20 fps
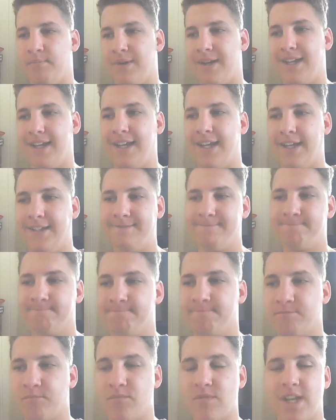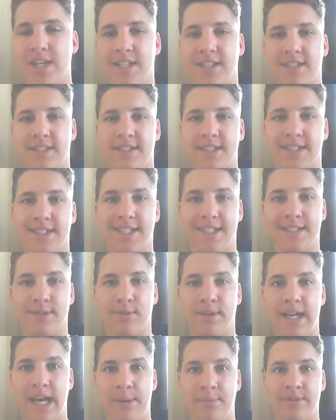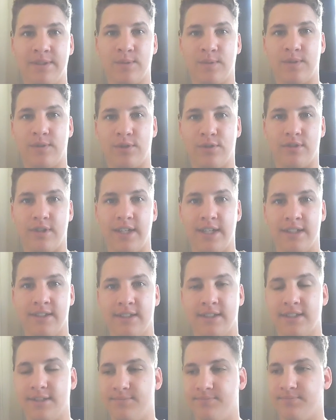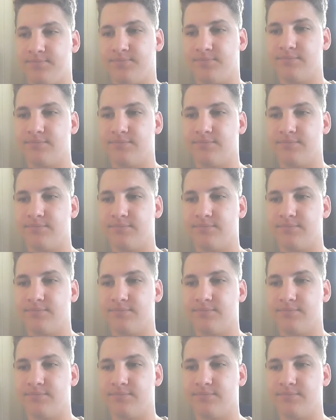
But yeah, it's, that's what happens with careers.